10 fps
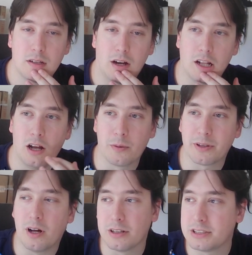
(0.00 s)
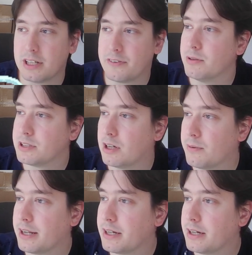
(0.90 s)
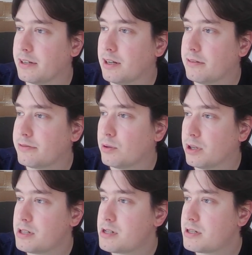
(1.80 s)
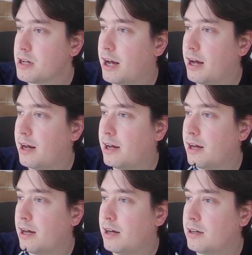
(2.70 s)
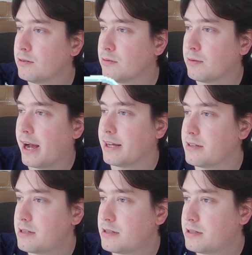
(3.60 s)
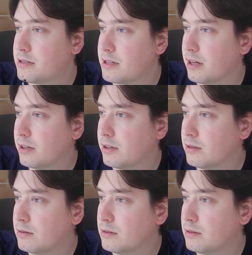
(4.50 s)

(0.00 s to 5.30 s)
Along with all the stuff that was already in. Right. So.